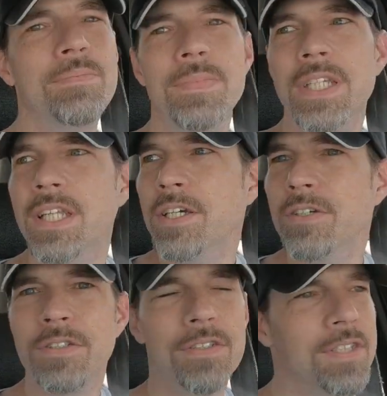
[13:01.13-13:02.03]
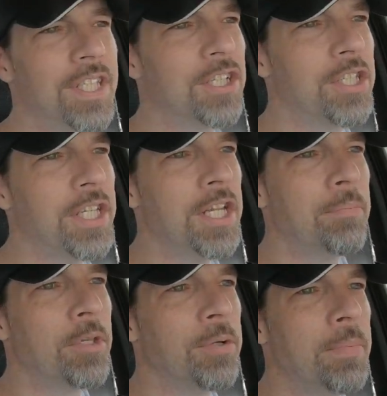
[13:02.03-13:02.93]
get her cleaned up a
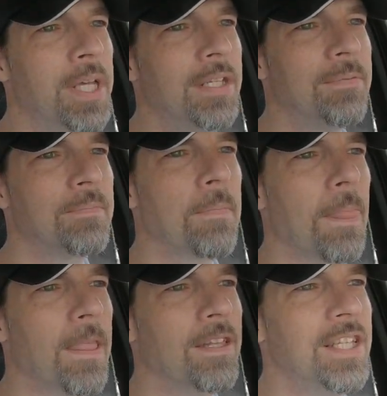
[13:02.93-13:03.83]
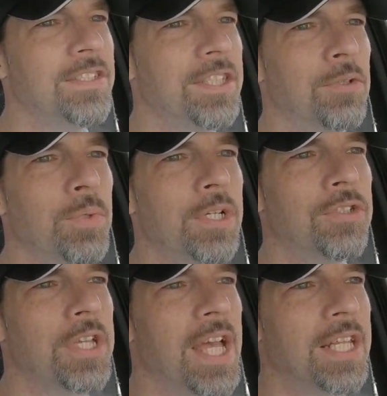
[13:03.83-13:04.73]
little bit, at least get the wheels
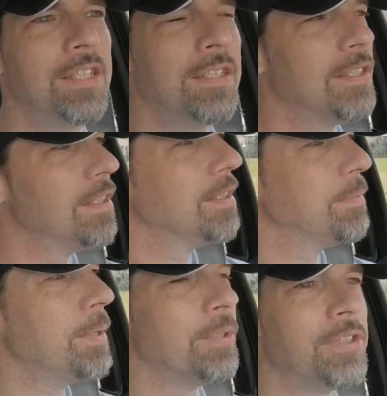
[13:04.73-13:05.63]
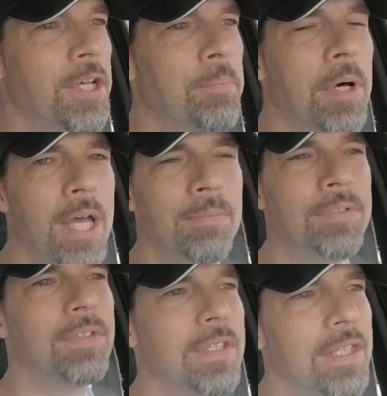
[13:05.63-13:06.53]
shining, maybe the tailpipes,
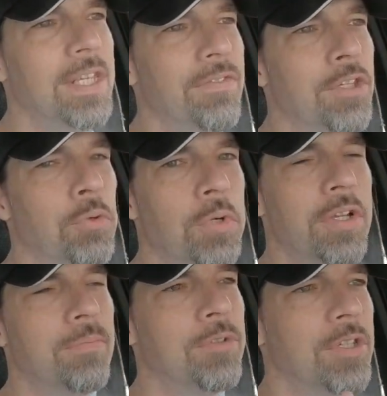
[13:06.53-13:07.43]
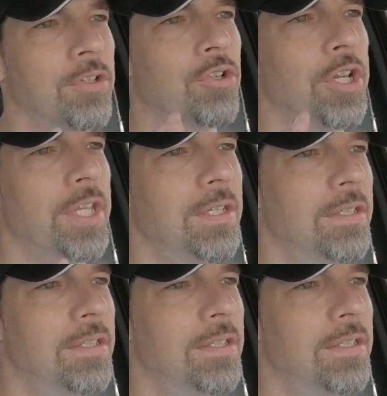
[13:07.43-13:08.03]
even though one of them's a little crooked.